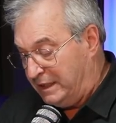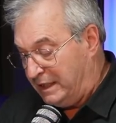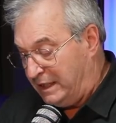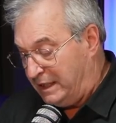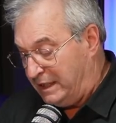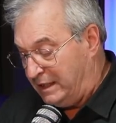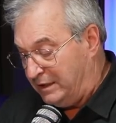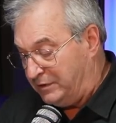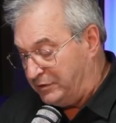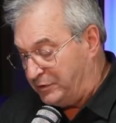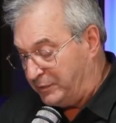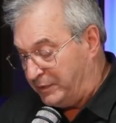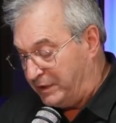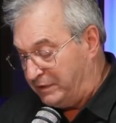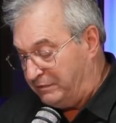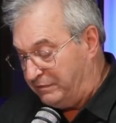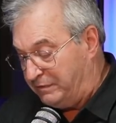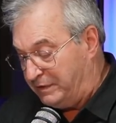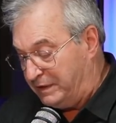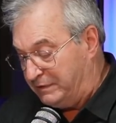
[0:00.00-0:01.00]
and
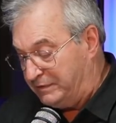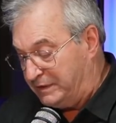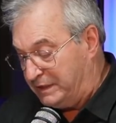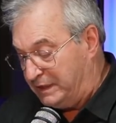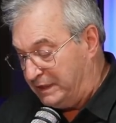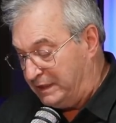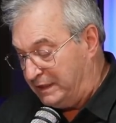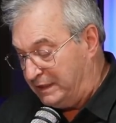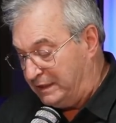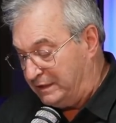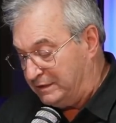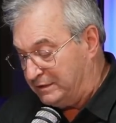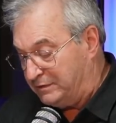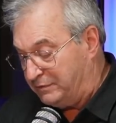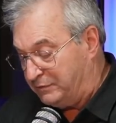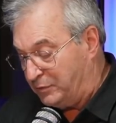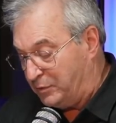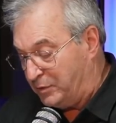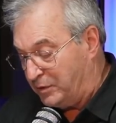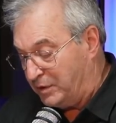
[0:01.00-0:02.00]
350 to
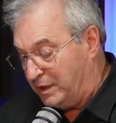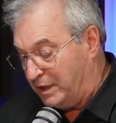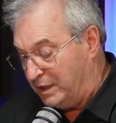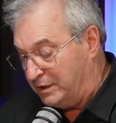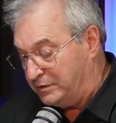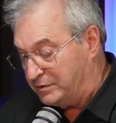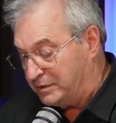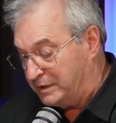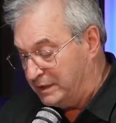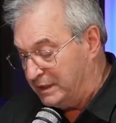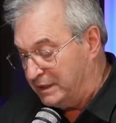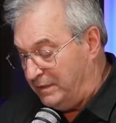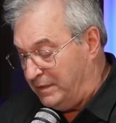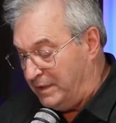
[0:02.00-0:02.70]
400.